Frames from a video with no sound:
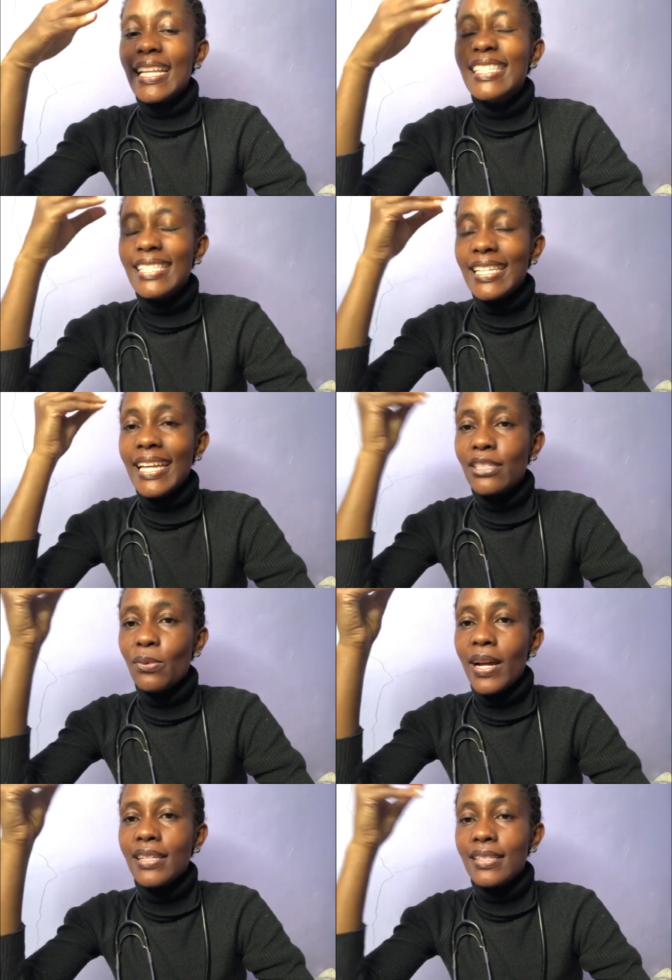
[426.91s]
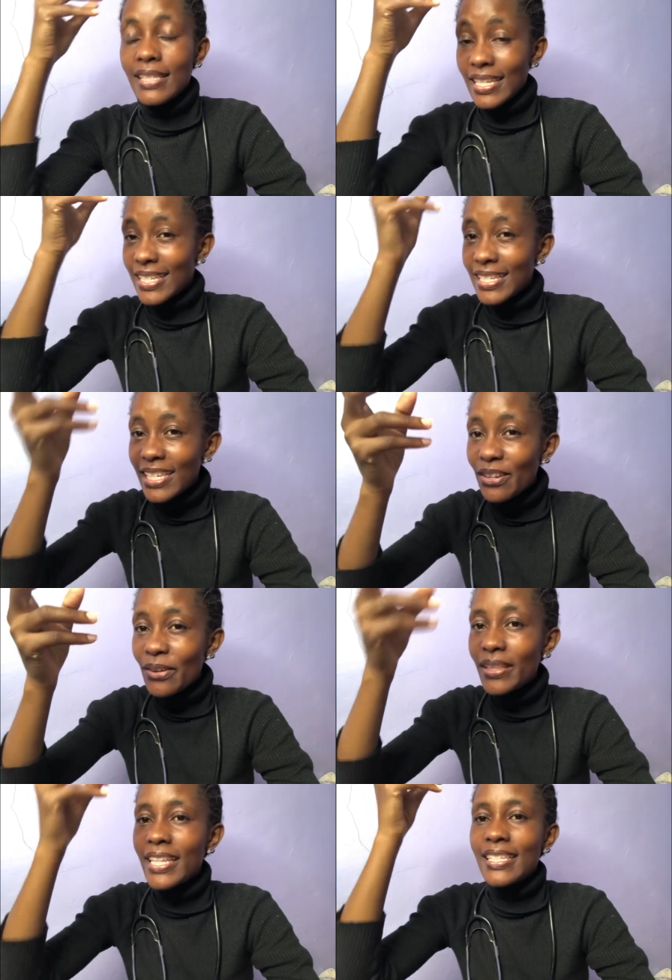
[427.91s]
Stage 1, stage 0,
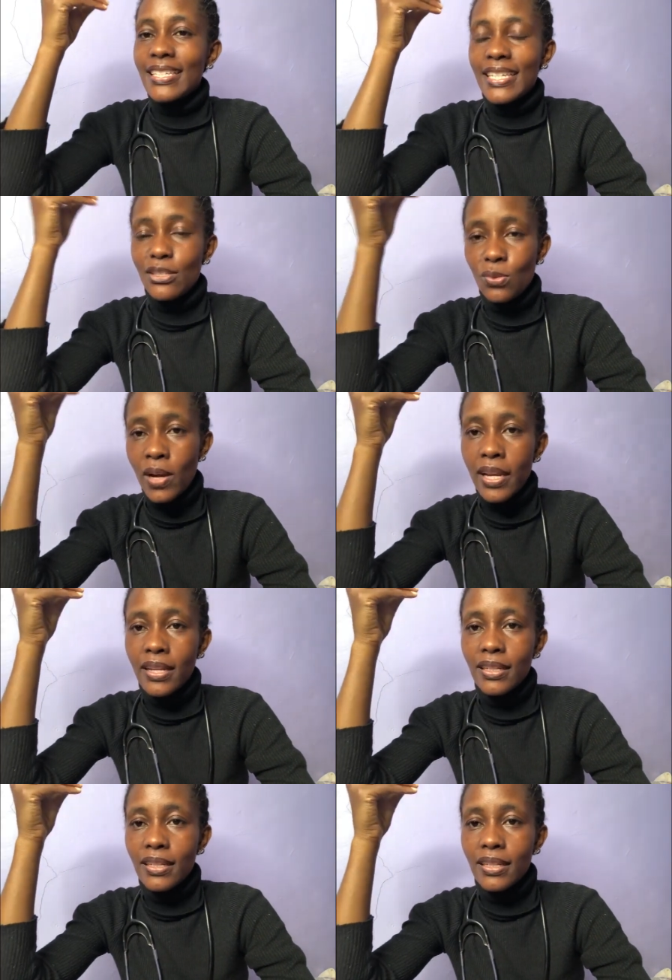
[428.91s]
then stage 1.